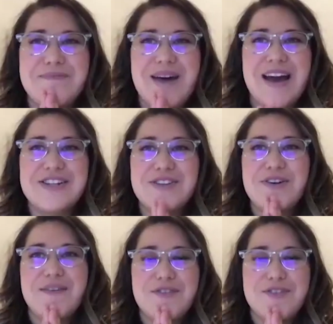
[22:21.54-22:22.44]
imagine you
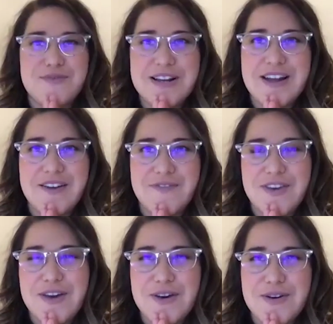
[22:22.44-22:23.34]
have your three
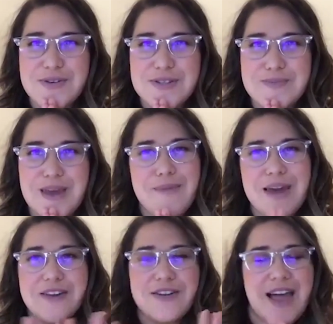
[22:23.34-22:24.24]
nephews.
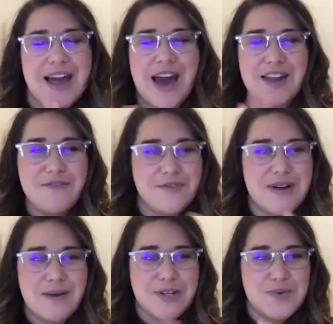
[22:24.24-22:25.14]
Maybe they're like kind of
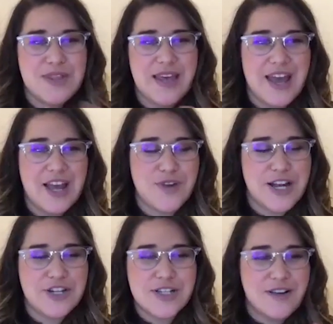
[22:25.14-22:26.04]
around between the age
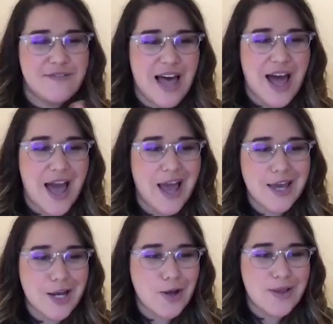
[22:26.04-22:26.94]
ranges of like,
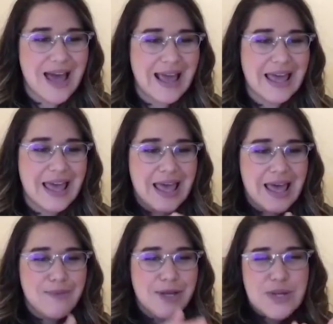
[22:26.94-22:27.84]
you know, like
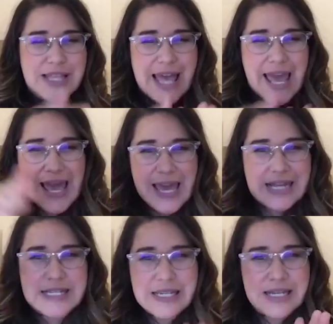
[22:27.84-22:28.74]
between like
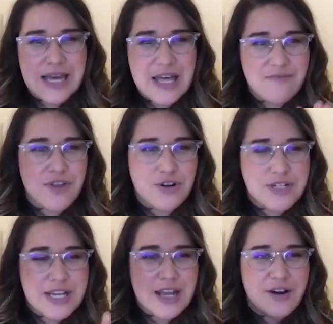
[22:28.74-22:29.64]
8 and
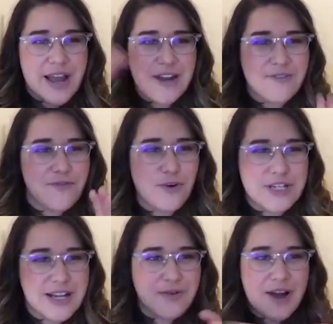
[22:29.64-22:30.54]
13 or 8 and
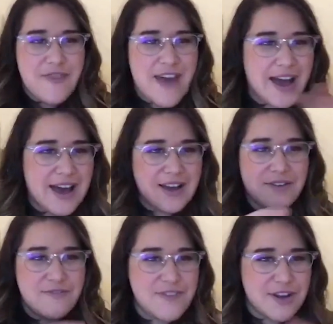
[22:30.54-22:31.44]
14 around that kind
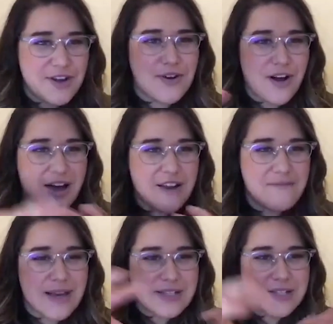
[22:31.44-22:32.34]
of, you know, they're all kind
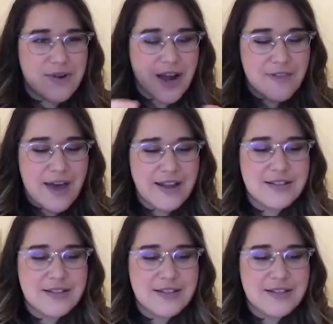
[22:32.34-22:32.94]
of mixed around that.